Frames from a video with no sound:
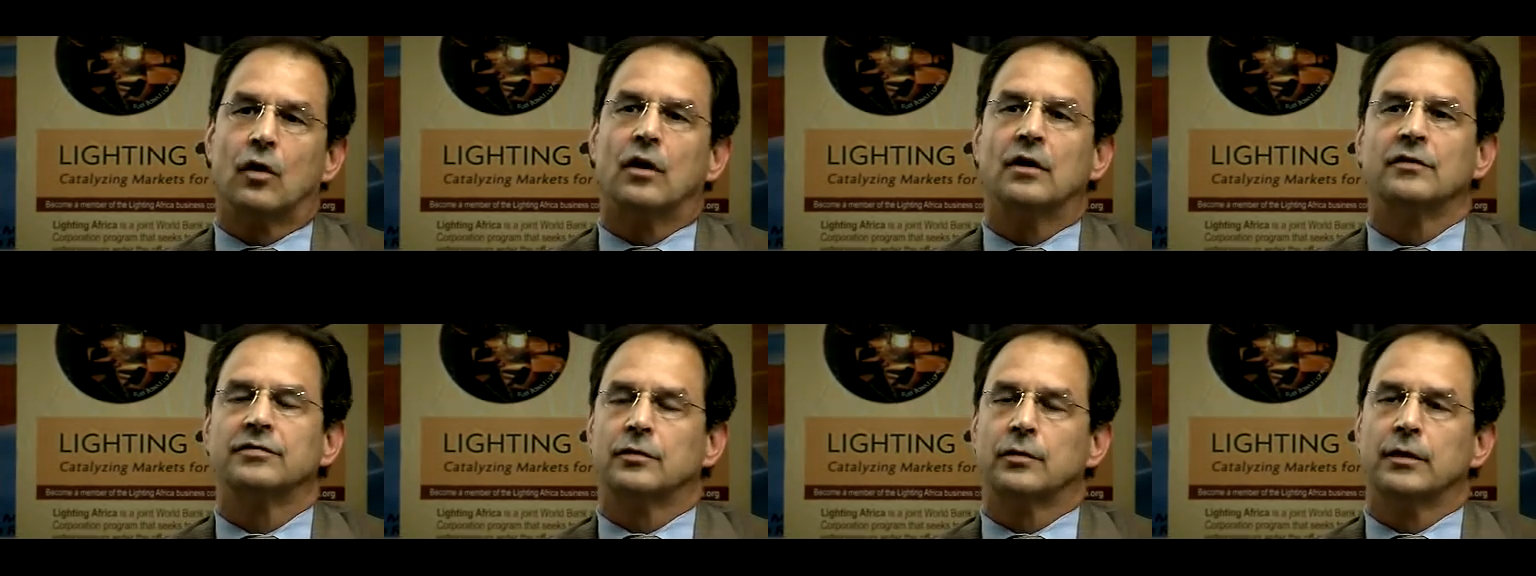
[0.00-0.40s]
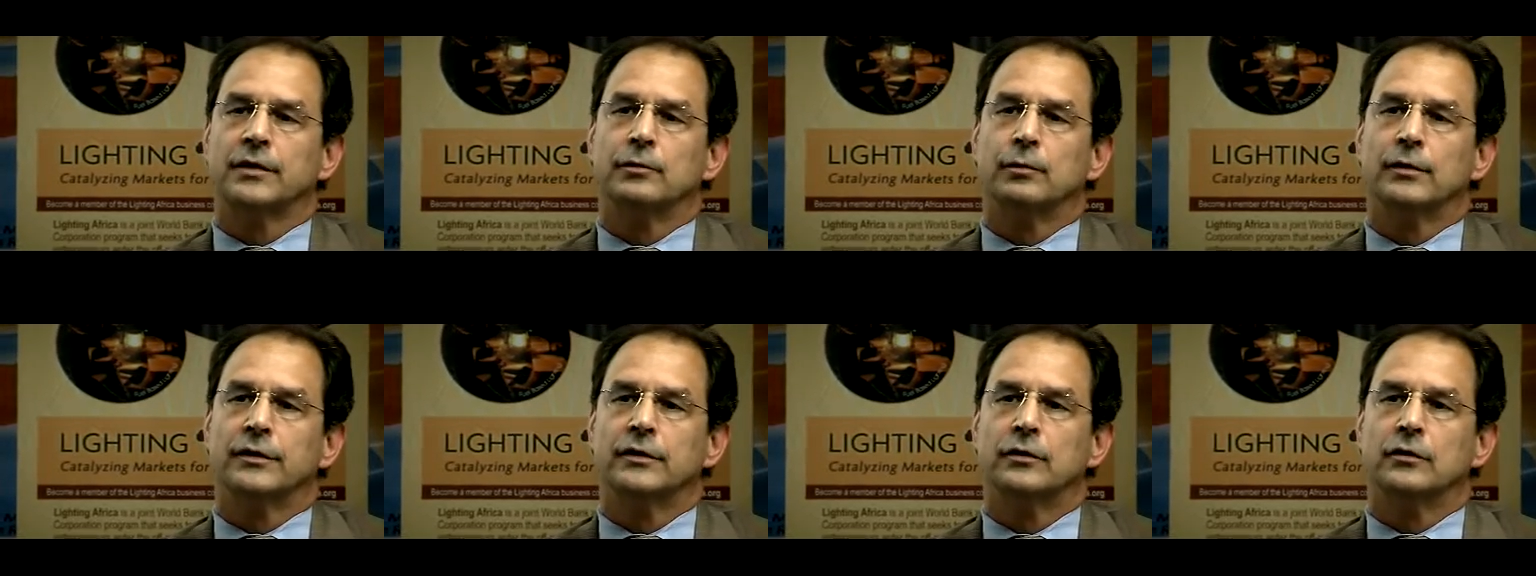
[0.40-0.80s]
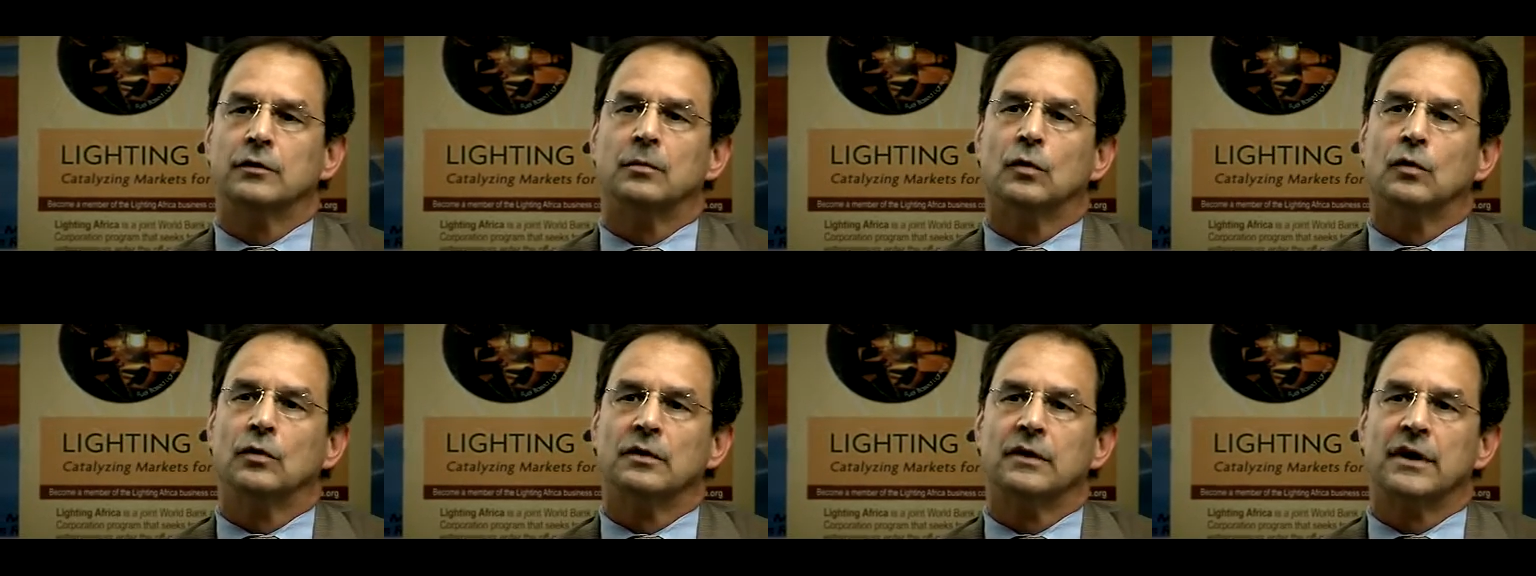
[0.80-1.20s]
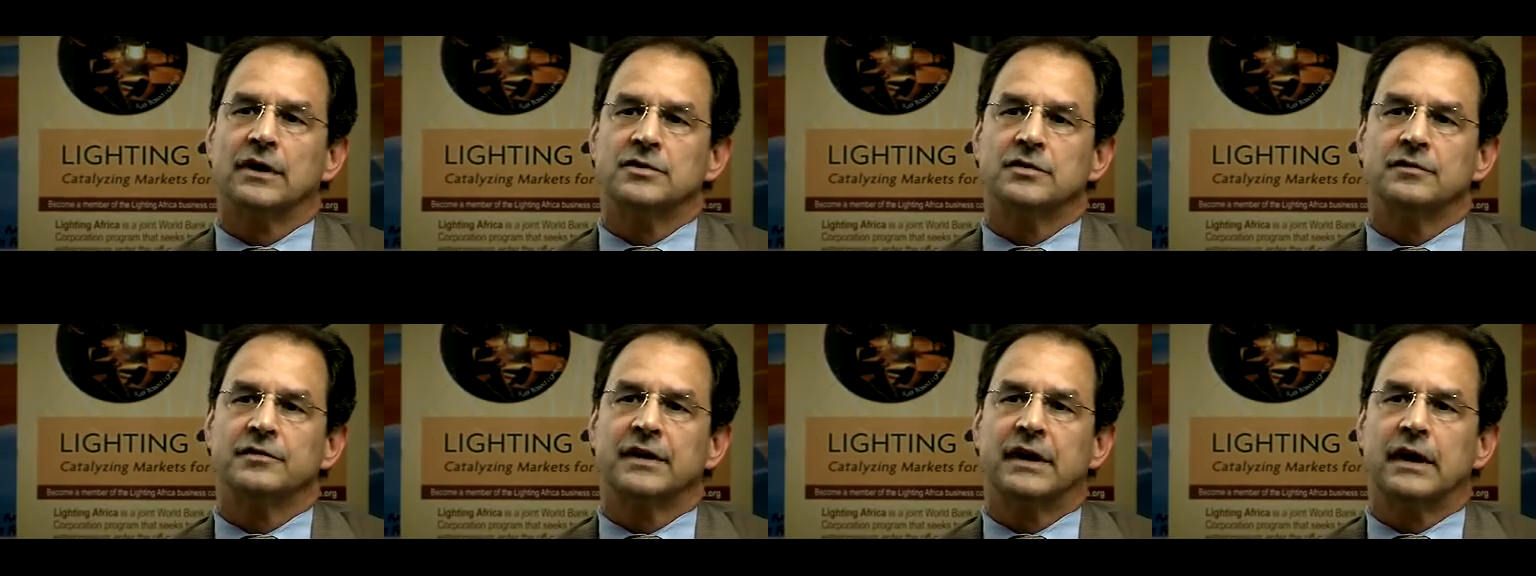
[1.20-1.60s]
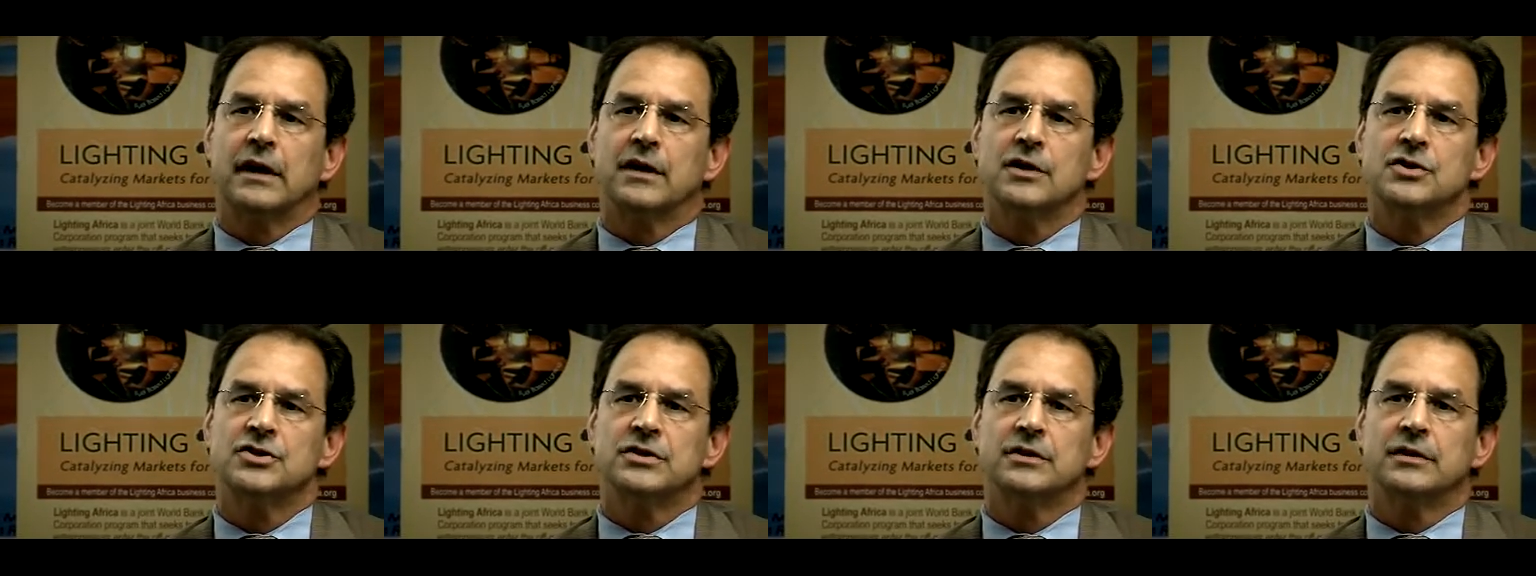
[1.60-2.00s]
off-grid renewable
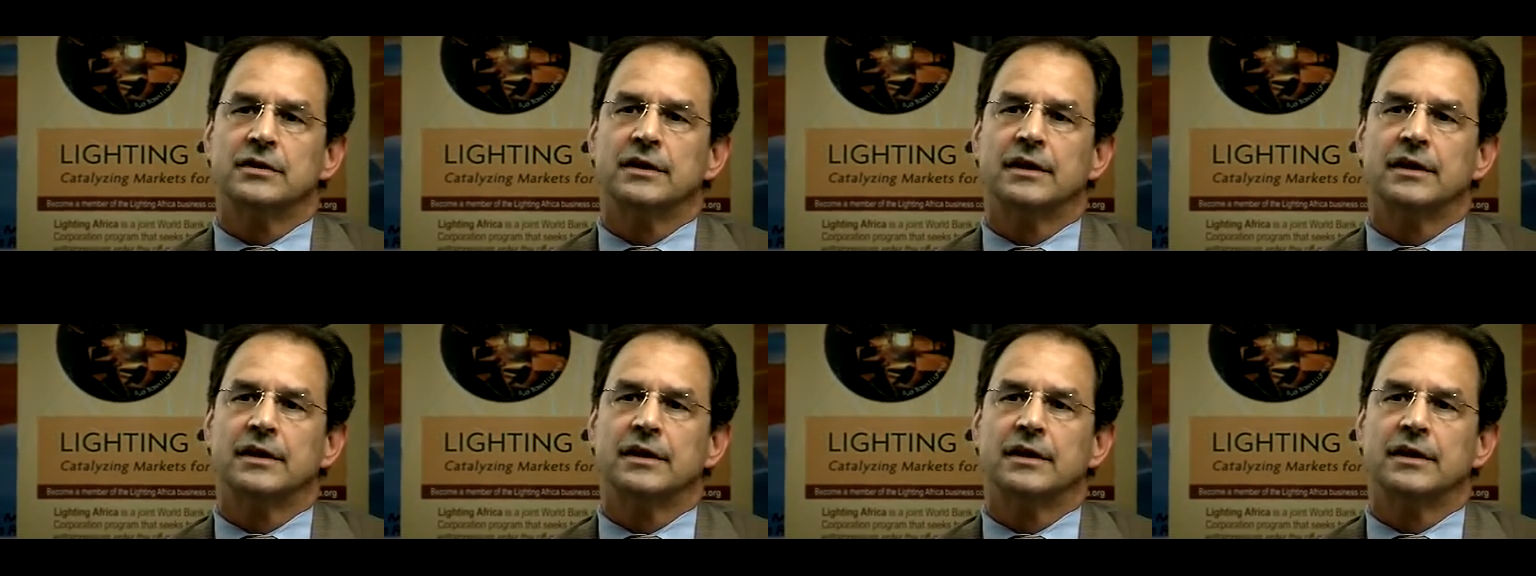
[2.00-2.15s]
electrification,